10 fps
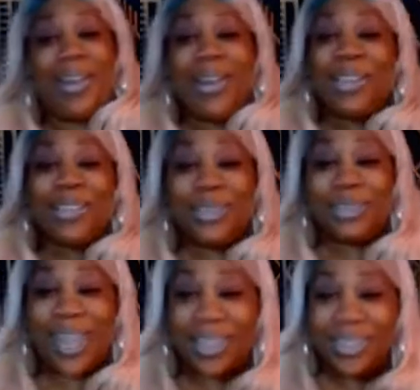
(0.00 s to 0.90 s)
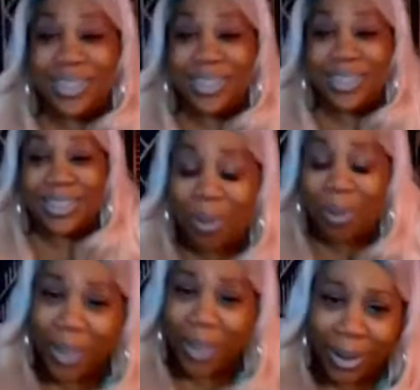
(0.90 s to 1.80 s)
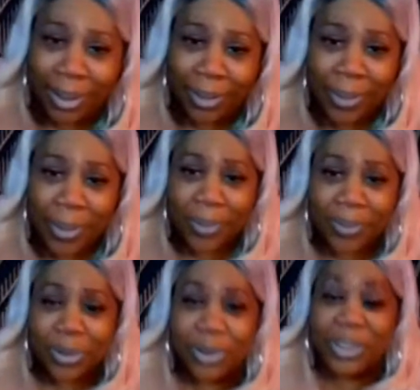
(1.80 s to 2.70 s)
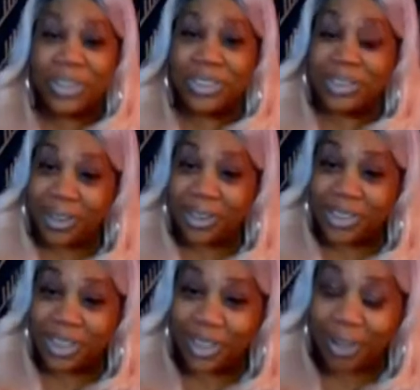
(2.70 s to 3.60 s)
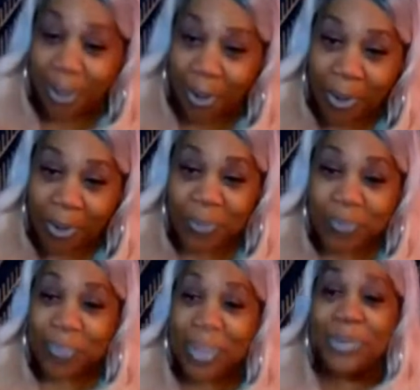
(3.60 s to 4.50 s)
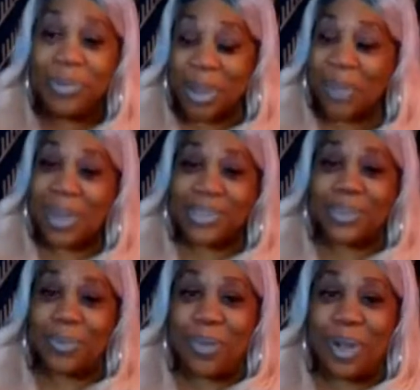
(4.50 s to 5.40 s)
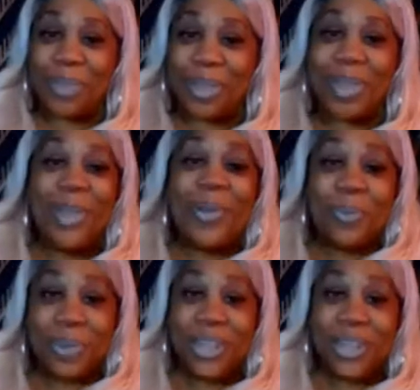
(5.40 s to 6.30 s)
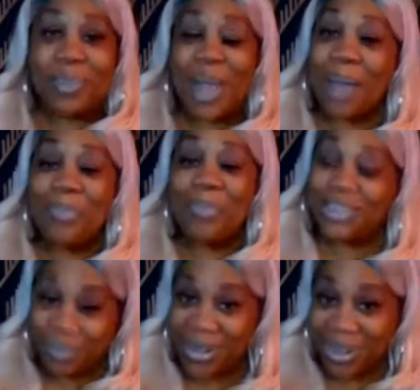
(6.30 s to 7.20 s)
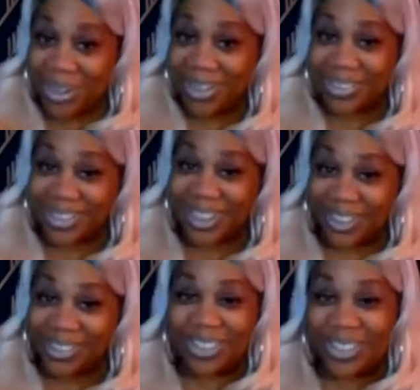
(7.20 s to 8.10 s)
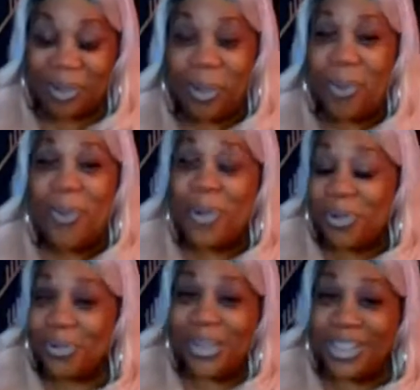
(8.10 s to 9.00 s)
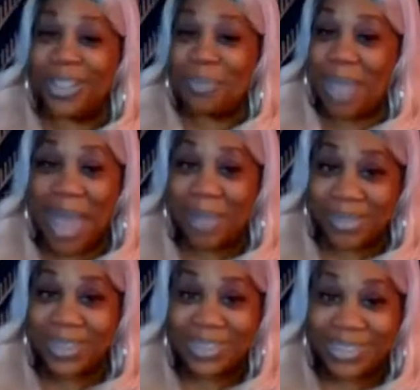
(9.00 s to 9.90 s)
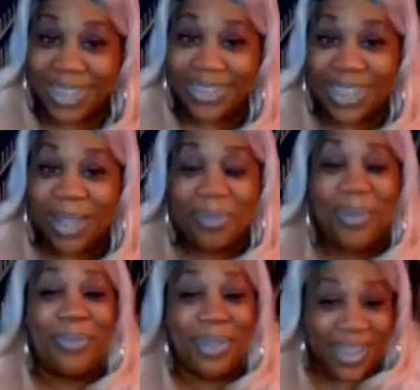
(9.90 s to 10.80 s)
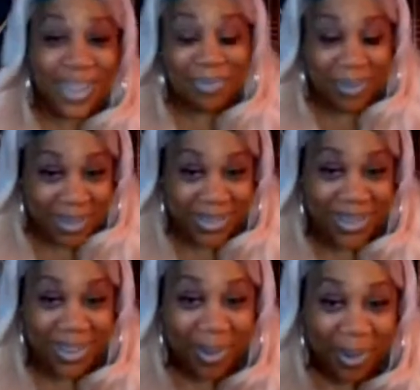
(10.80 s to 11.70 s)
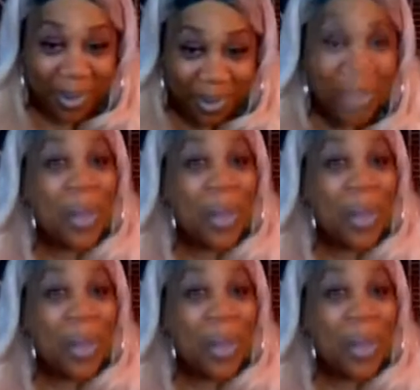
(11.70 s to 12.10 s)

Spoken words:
You got to go, buddy. You done stuck us in the hole. And you know, as a woman, we're pop mess when he done stuck us in the hole. We get mad when he say something when we done put us in the hole.